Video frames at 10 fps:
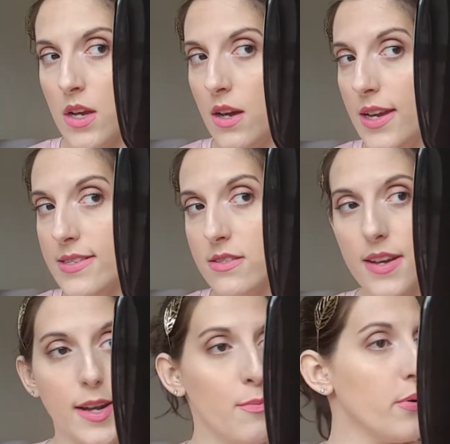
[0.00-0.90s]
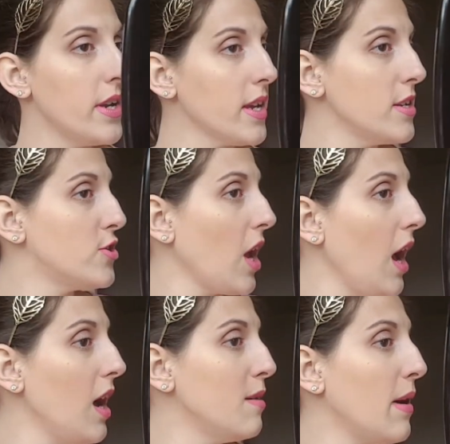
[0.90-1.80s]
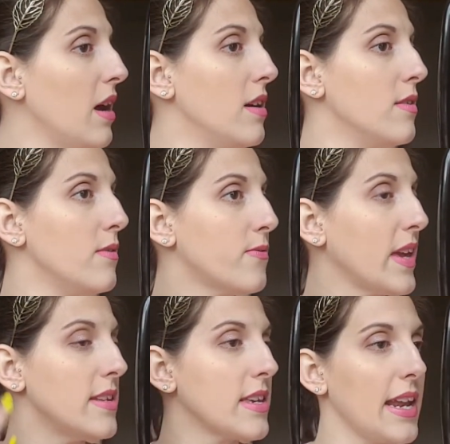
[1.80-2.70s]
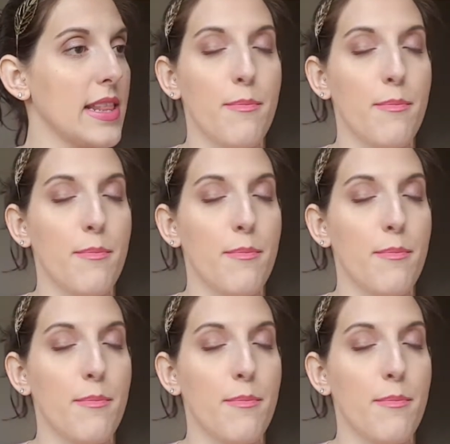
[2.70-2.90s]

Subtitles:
It's done a pretty good job of getting the